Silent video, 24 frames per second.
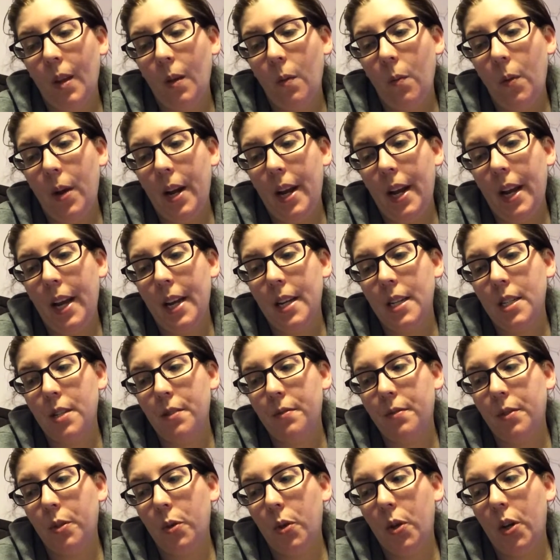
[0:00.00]
when I get to
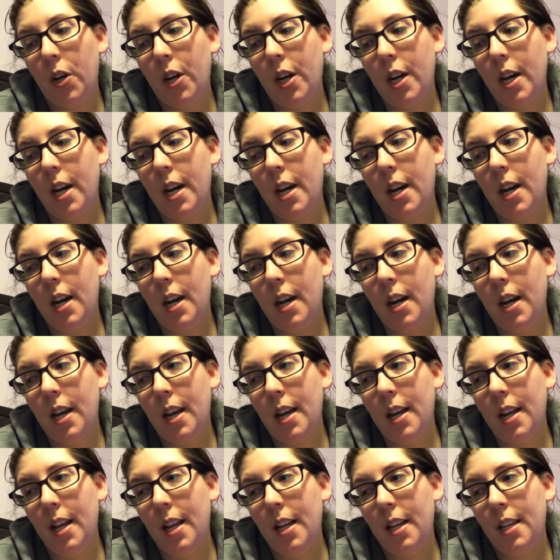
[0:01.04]
Florida,
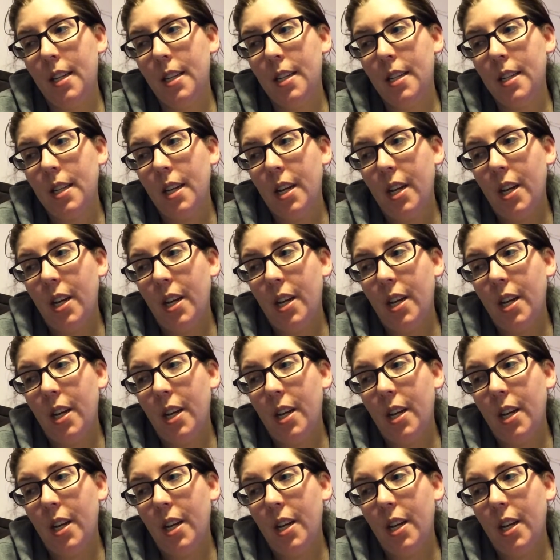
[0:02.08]
and